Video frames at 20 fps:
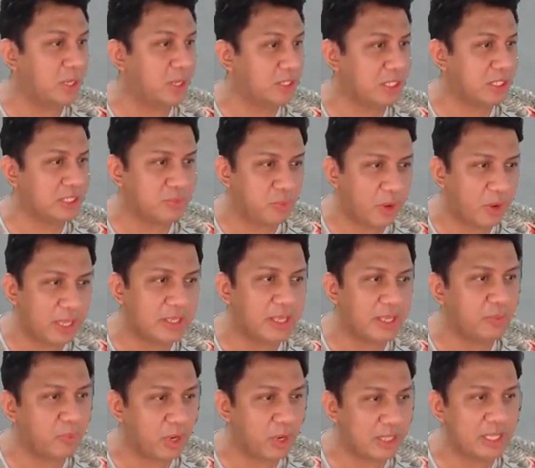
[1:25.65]
which is
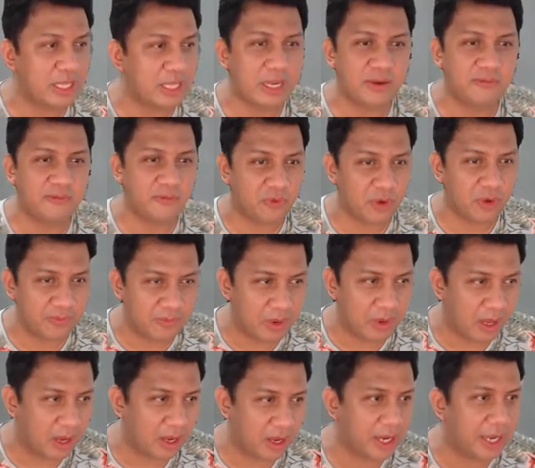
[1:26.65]
pwedeng-pwede rin for
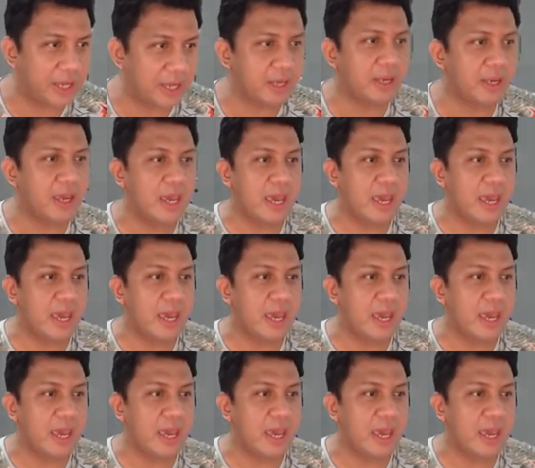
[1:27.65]
vlogging.